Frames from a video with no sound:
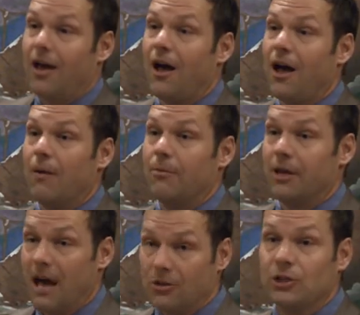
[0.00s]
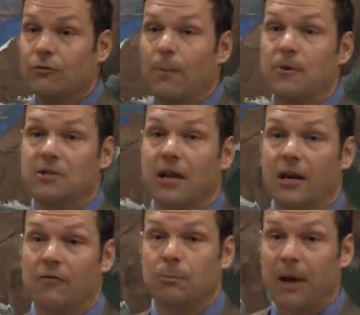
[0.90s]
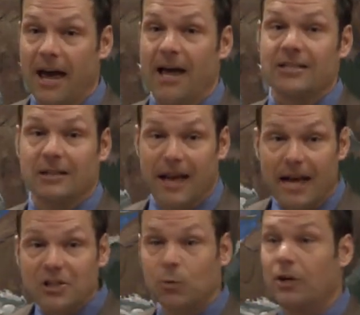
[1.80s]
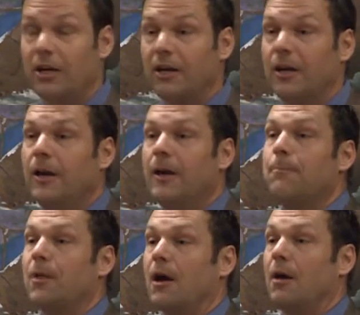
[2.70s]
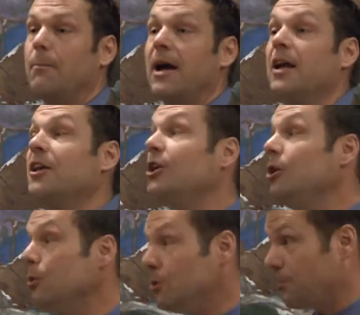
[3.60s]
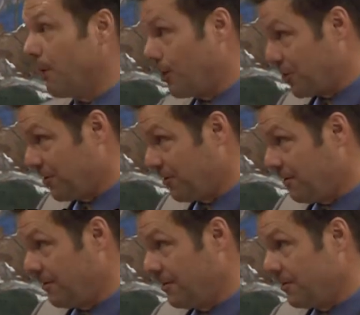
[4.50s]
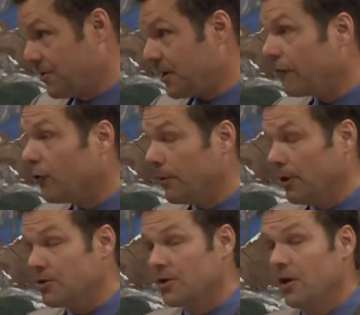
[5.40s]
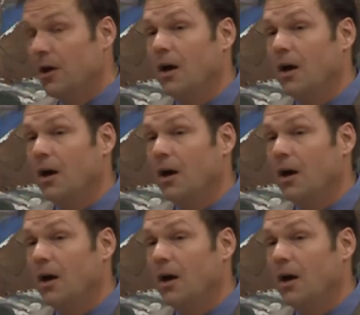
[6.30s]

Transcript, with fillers: The House of Representatives passed last week by a huge margin, several bills.